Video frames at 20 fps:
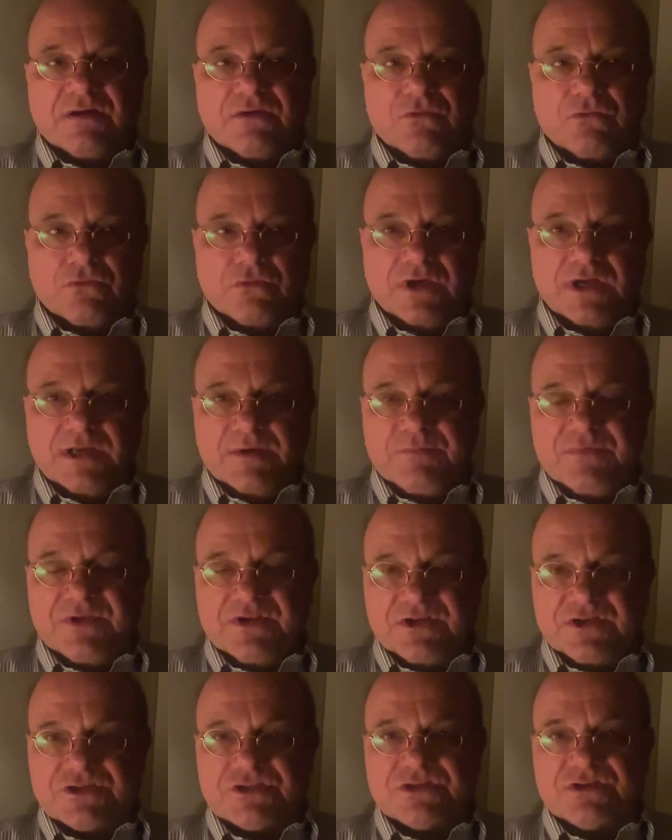or
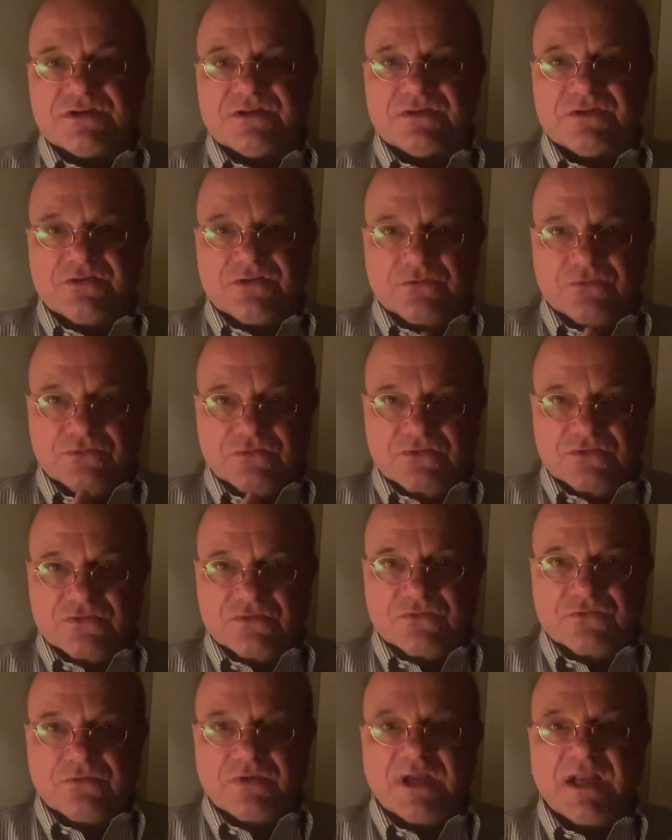ammunition to
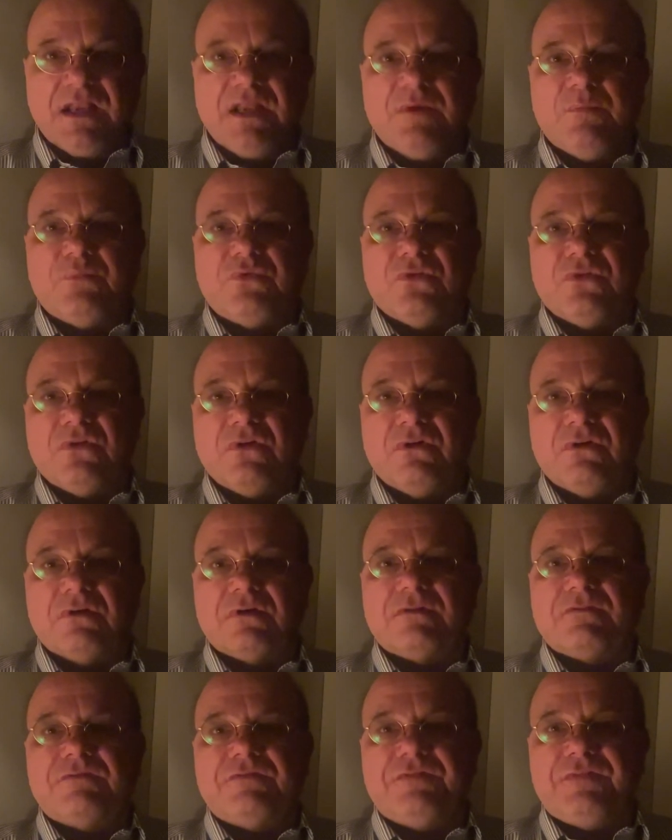do any
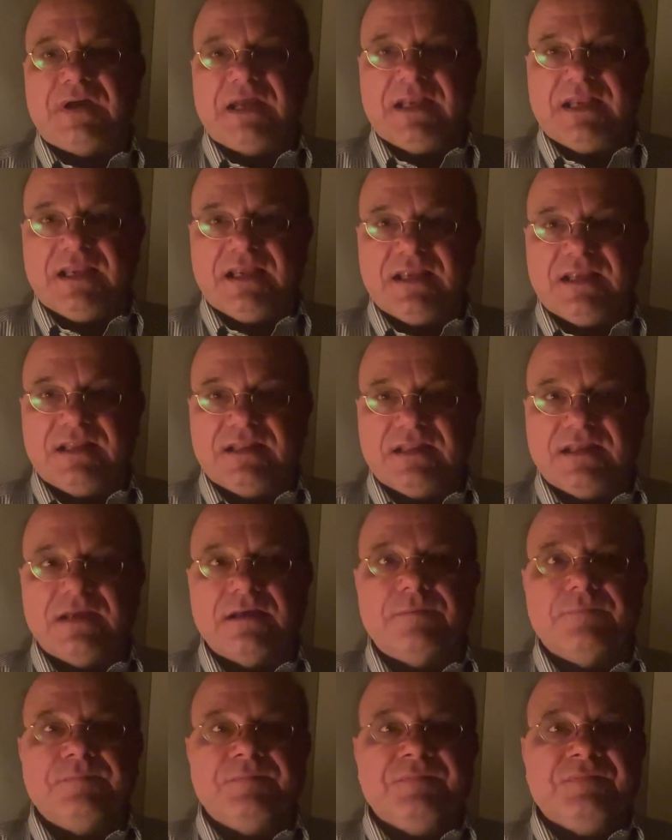prolonged fighting in
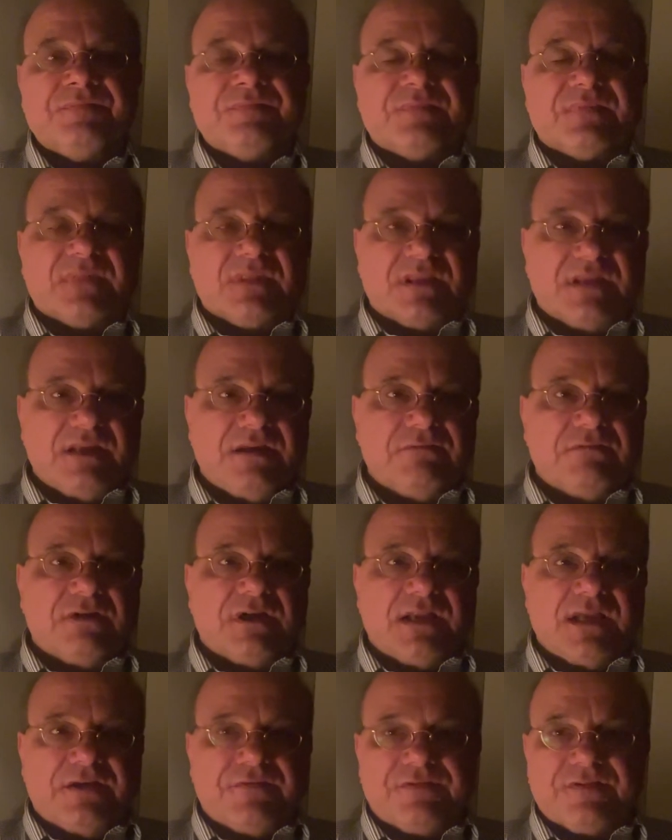there. They would
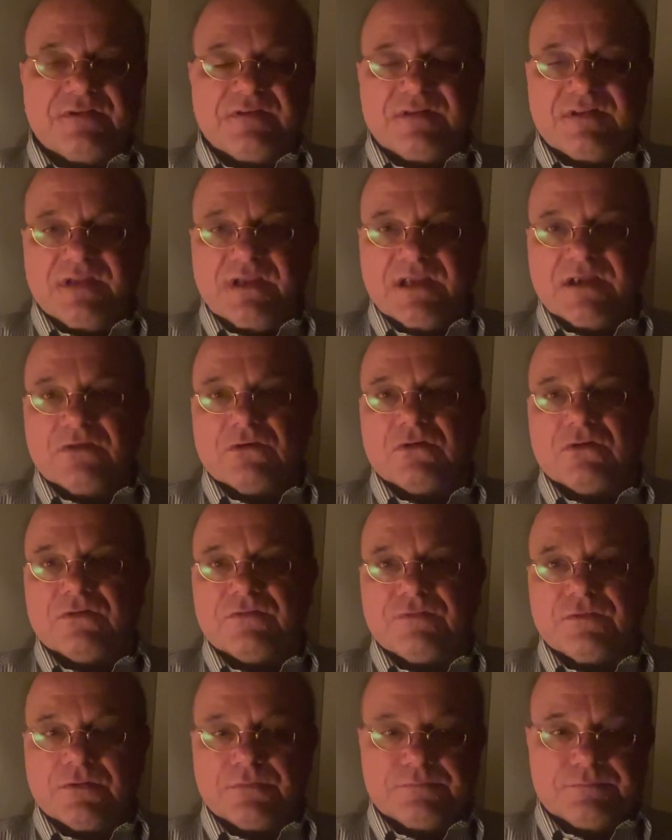have to take
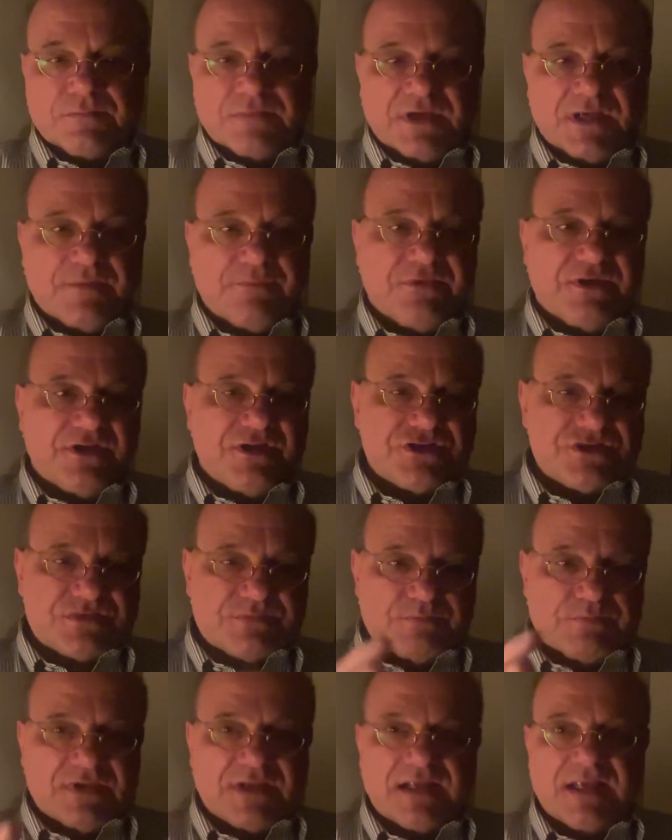over
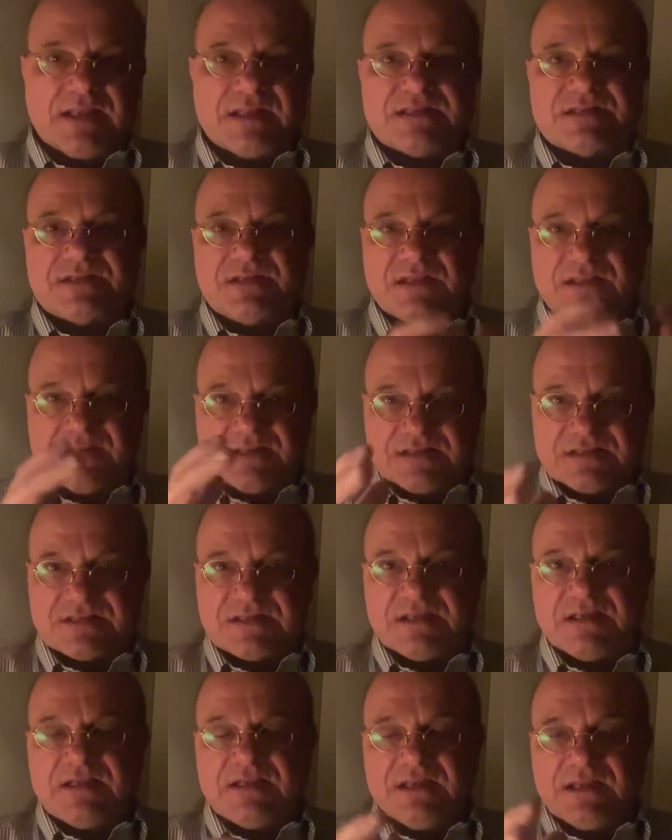ammunition plants and this,
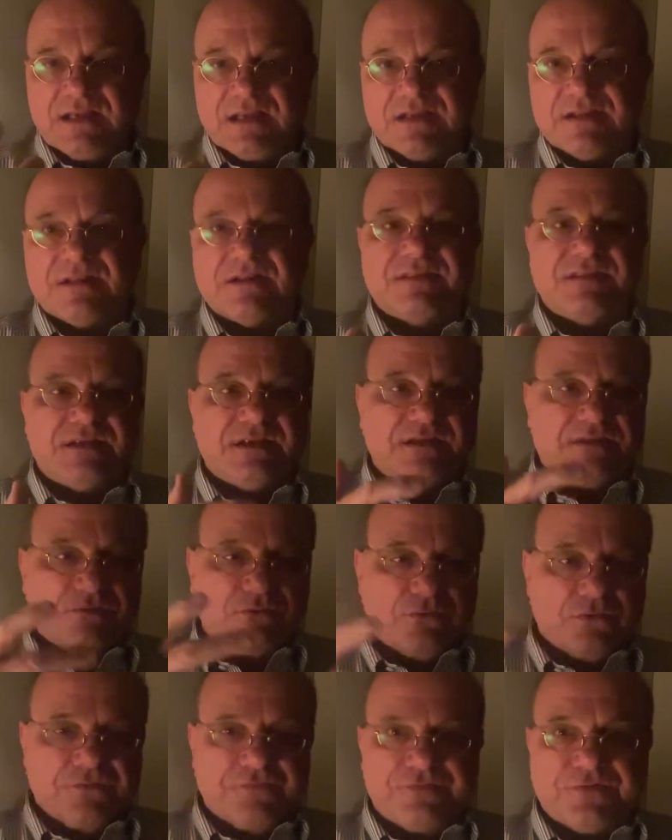that, and the other thing, the
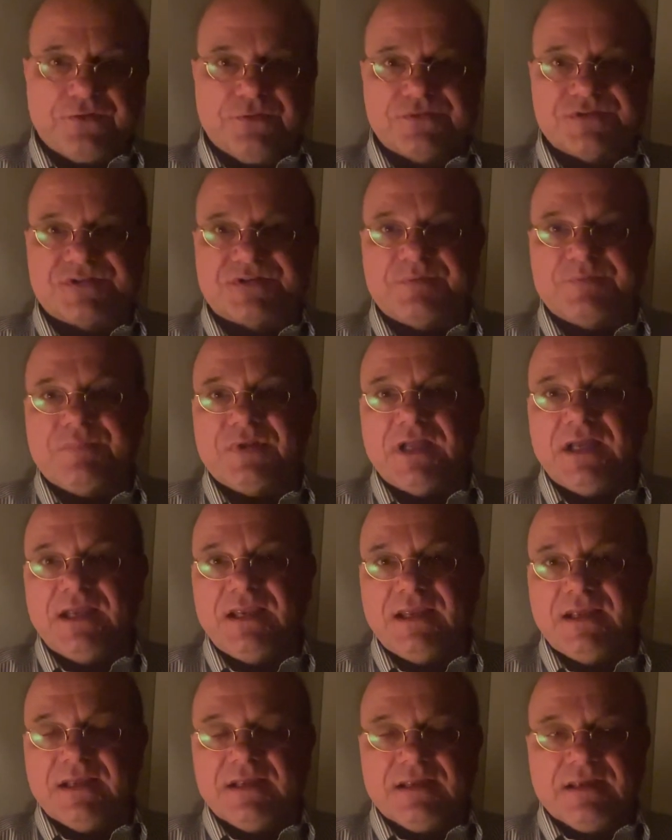whole fuel
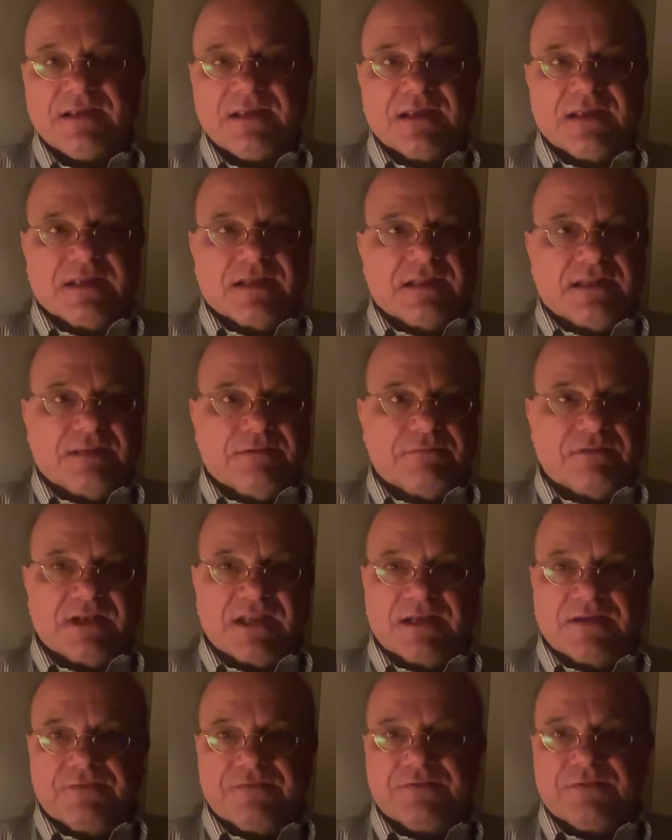supply. They would
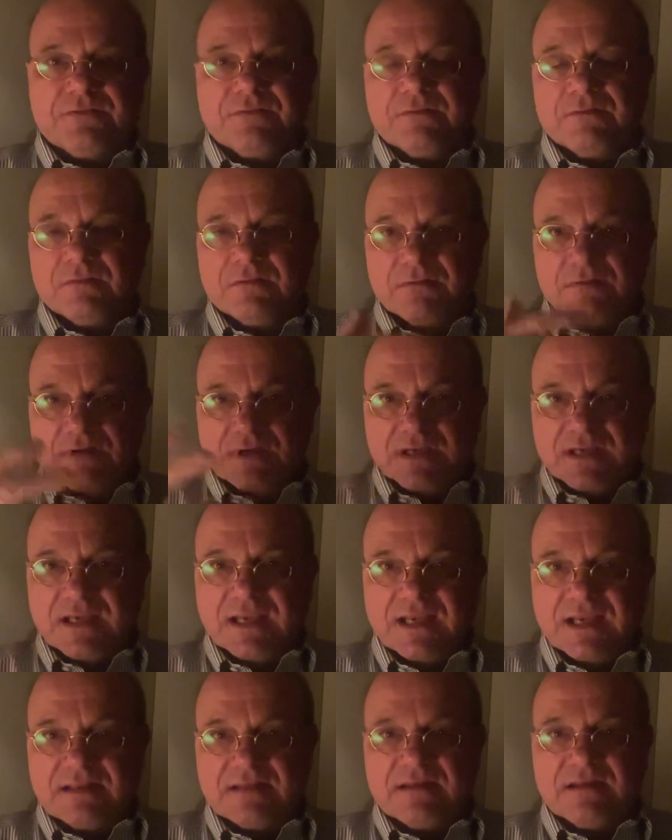have to
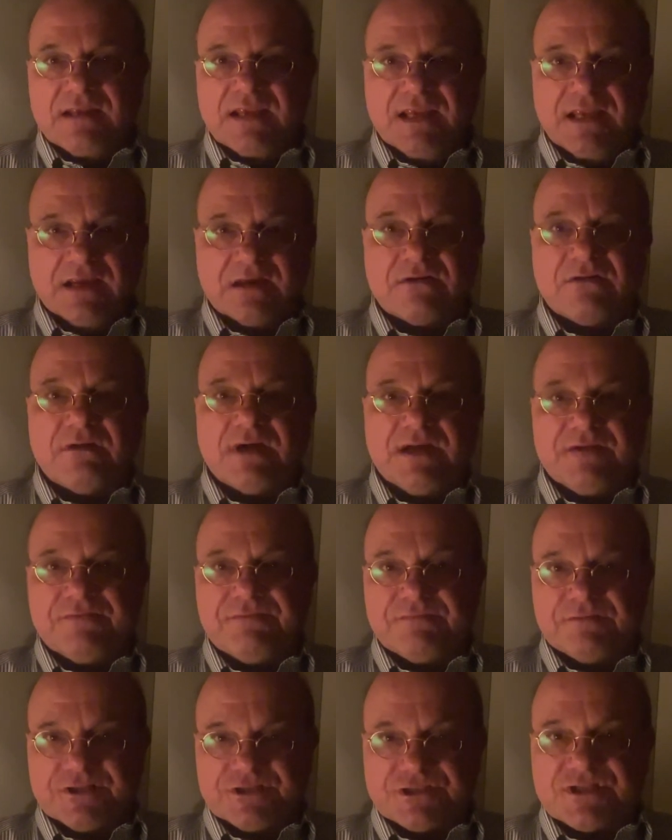get
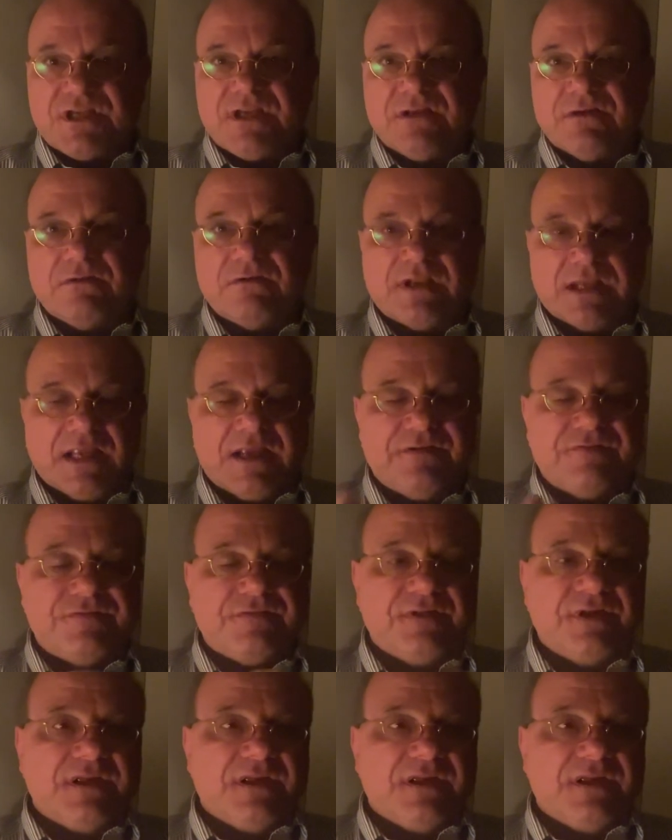aircraft, which they don't have,